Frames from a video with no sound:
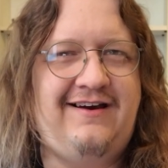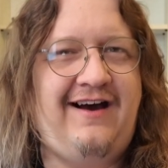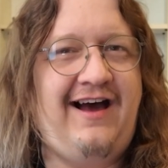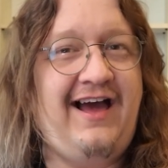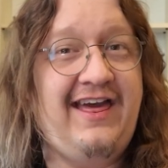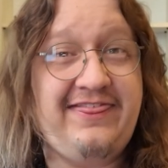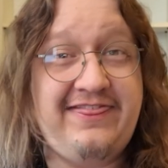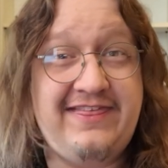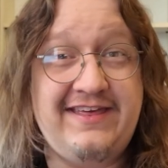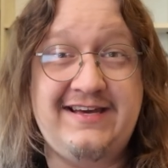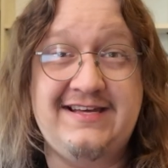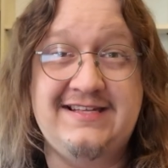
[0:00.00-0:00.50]

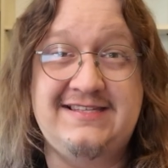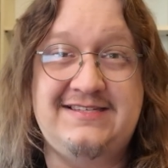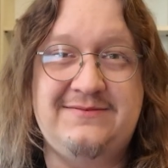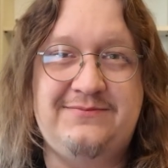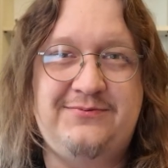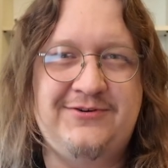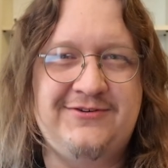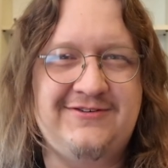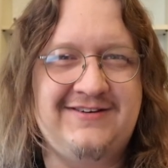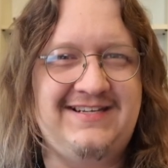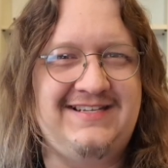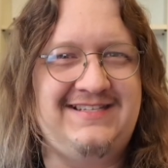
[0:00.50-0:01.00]
I think it's a
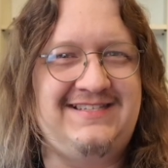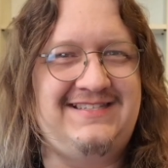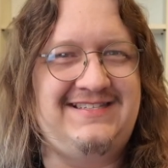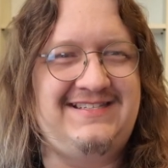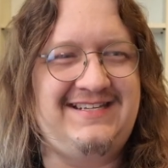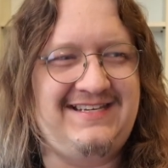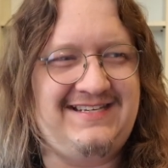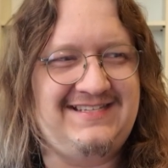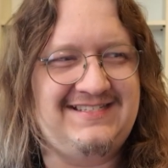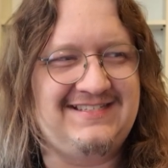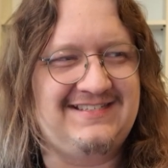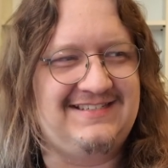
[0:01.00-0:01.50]
pretty
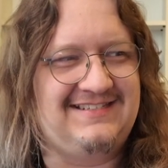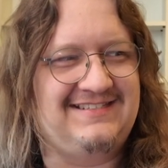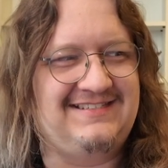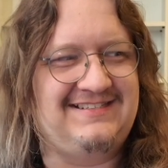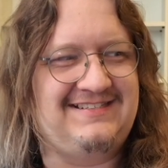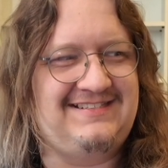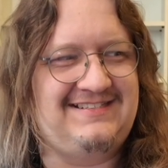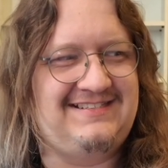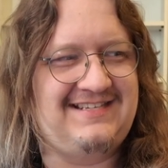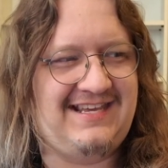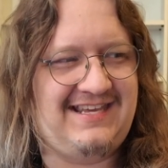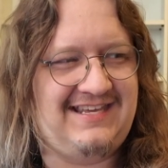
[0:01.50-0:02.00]
decent
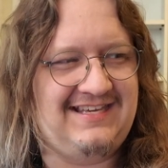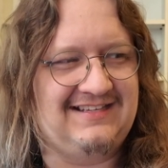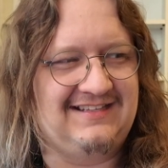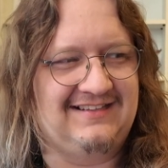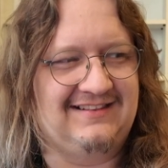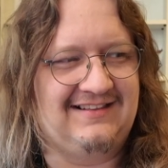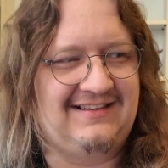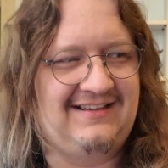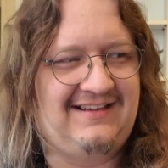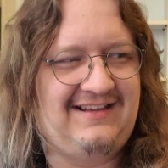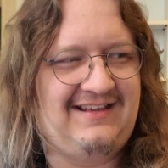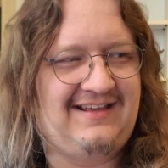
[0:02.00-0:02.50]

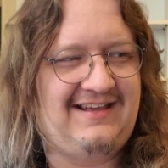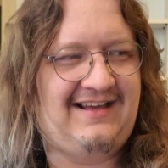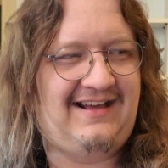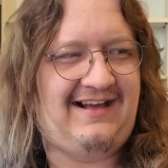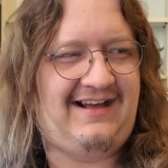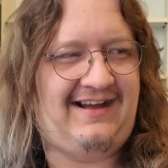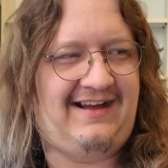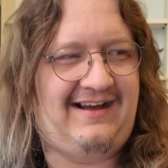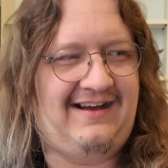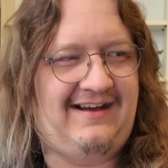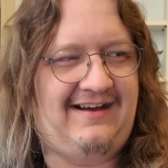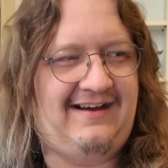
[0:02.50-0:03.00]
deal.
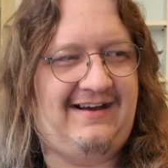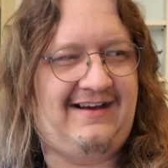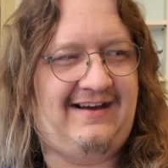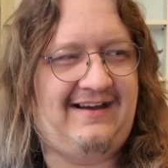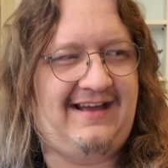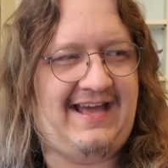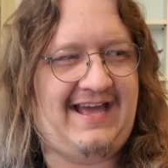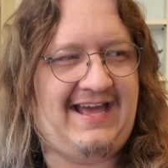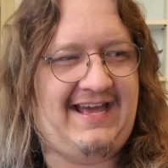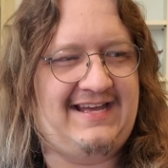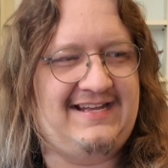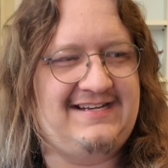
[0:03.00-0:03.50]
Uh,
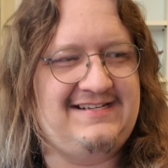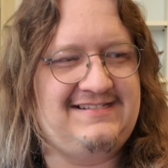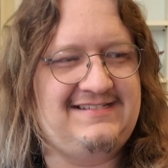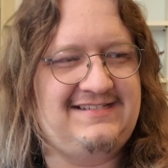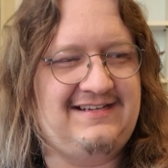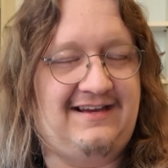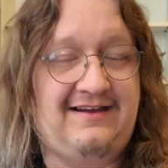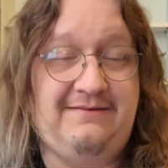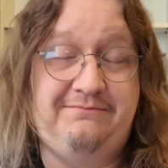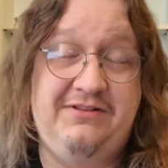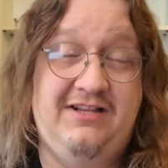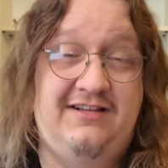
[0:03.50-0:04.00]
and
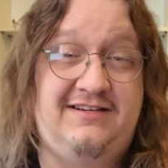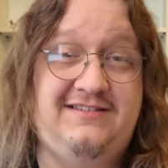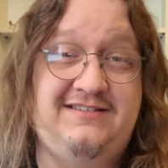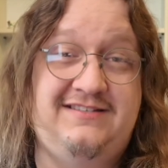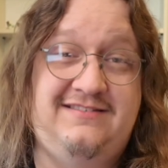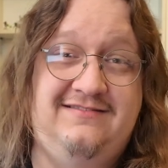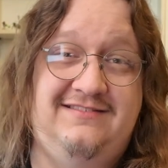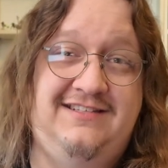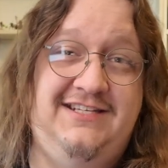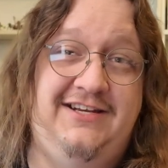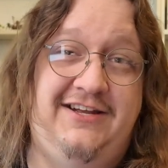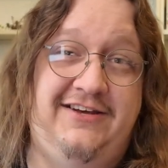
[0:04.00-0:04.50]
uh,
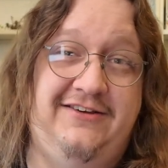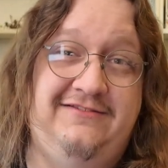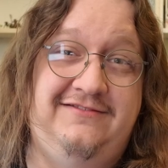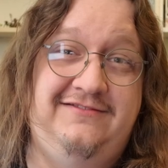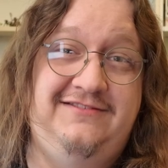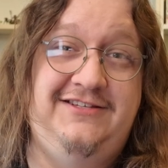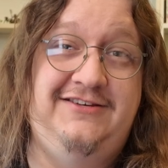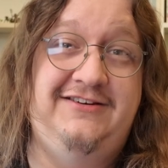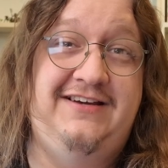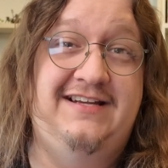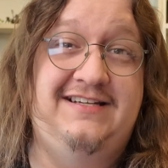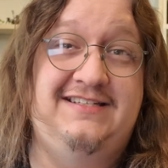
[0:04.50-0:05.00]
plus, you know,
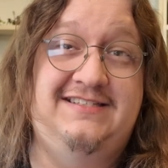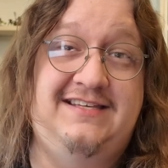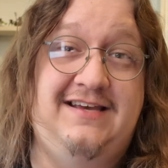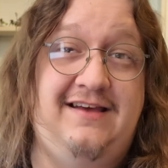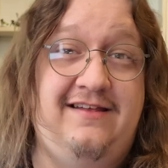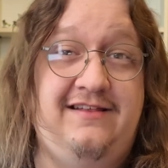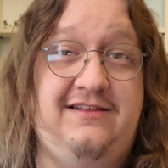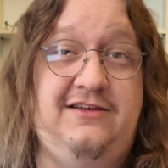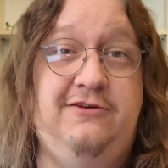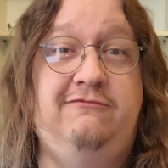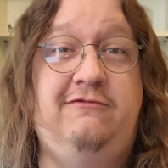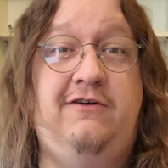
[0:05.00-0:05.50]
you get to say
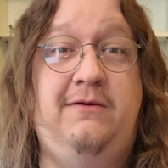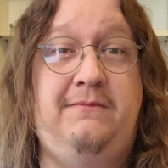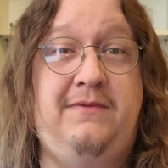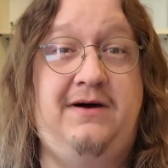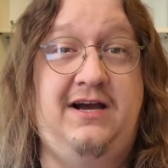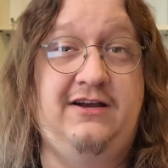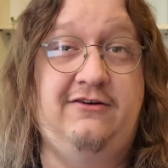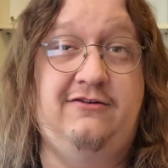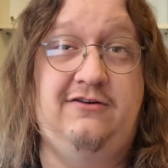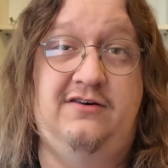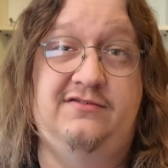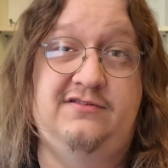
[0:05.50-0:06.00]
that you run
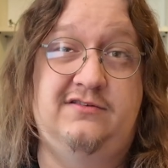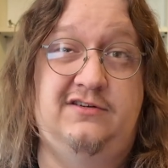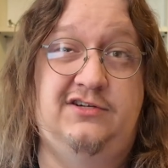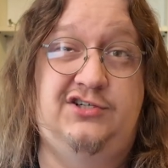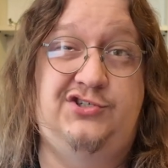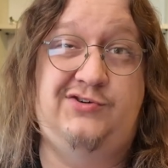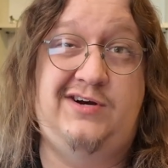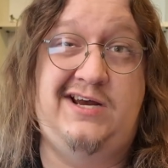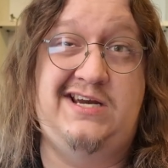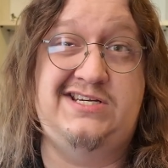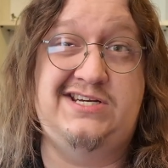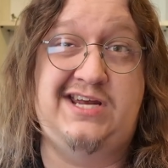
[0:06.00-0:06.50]
Minecraft on a
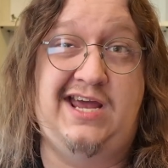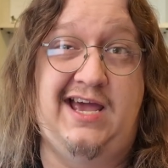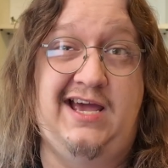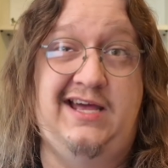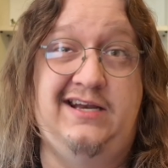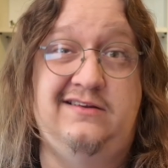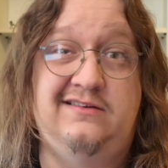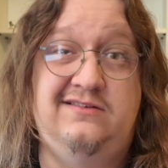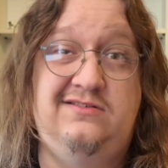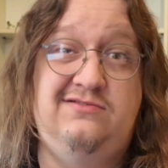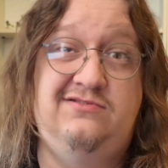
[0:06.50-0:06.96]
trash can.